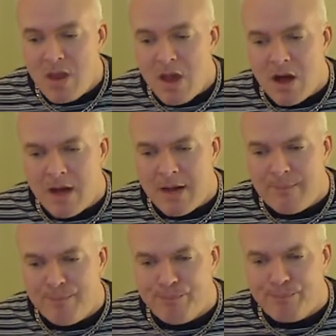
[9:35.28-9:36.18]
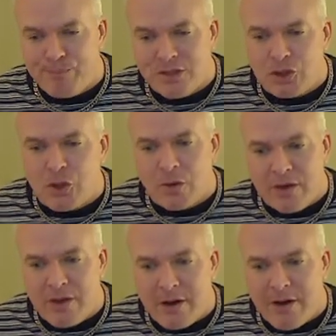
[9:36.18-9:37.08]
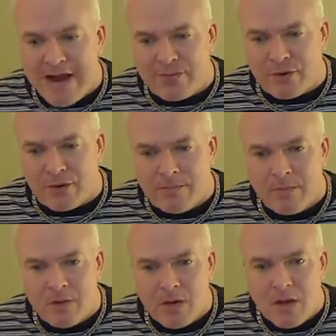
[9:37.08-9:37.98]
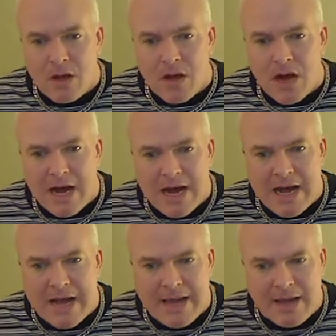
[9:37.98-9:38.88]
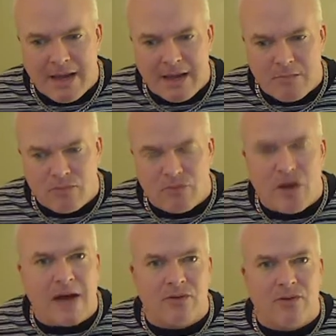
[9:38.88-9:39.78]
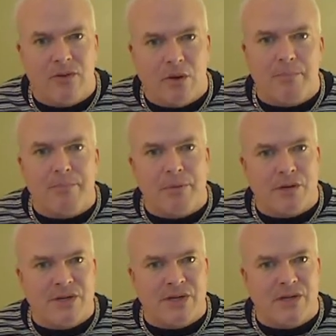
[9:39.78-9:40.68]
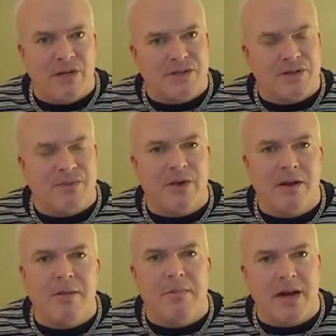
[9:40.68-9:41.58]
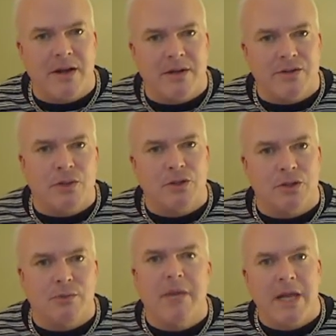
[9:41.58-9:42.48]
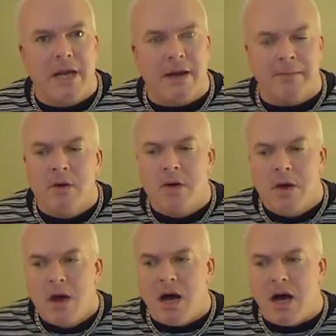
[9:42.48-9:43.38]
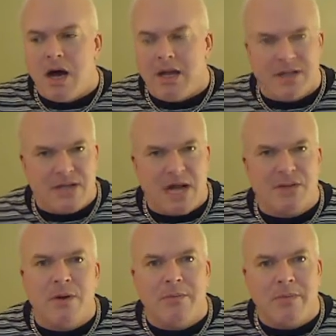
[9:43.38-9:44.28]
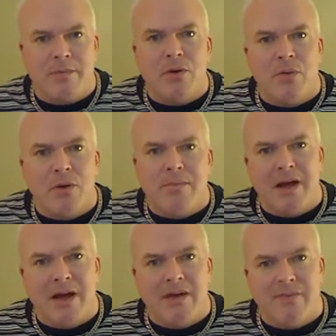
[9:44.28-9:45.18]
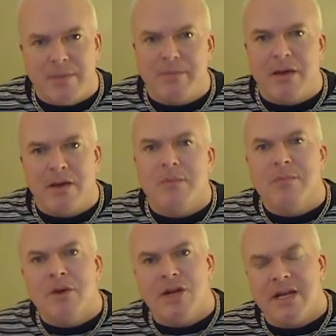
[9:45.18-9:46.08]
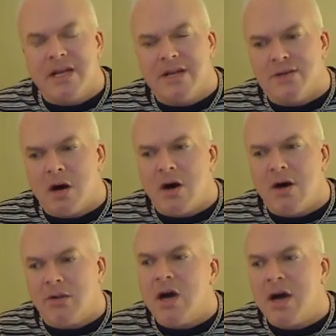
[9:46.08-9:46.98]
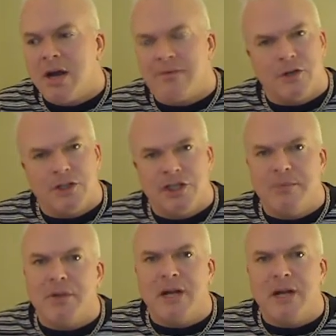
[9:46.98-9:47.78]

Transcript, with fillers: Uh, shortly thereafter, I talked to a person that's a friend of mine on social media uh, he's also a member of one of my vaping communities online for G+.